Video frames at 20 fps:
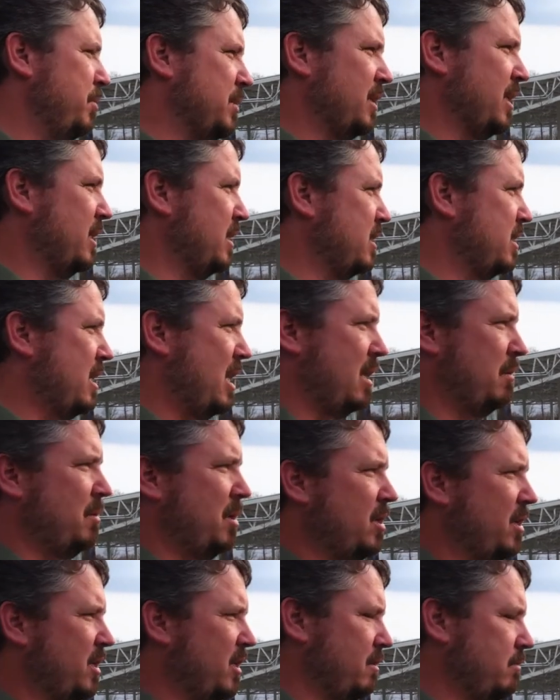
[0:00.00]
Put that in the stock
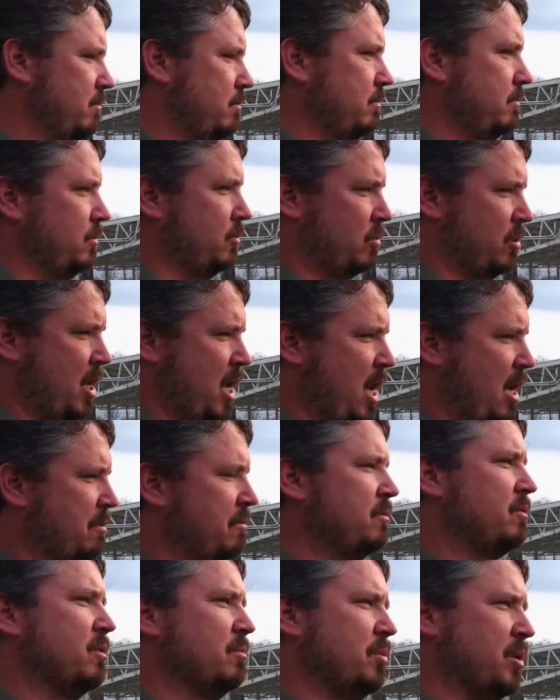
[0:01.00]
market or
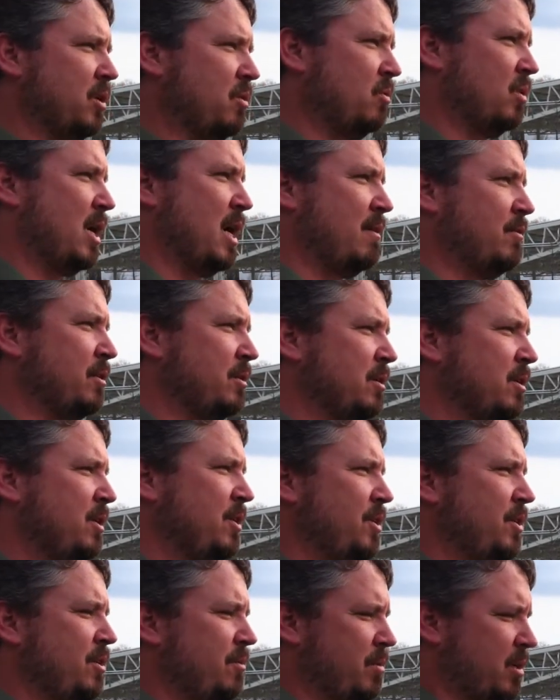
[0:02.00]
not, put it wherever.
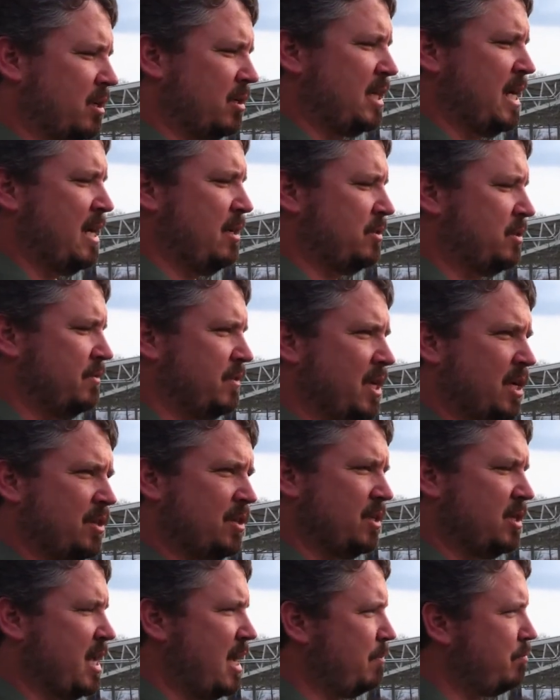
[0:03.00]
But our accountants have
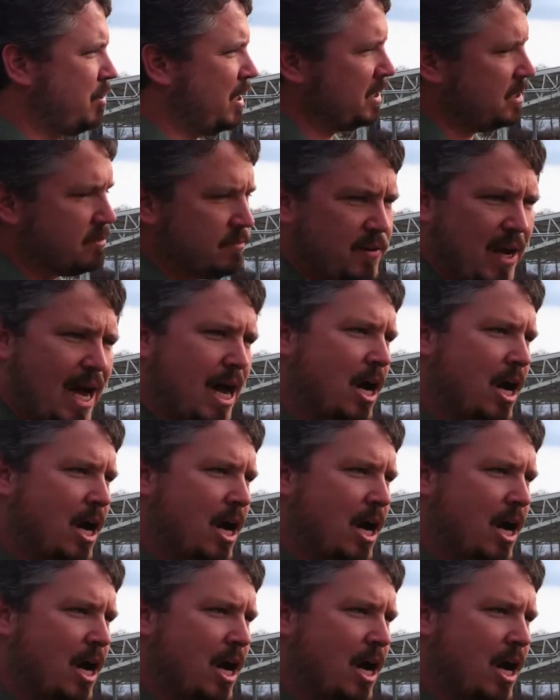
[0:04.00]
done the net present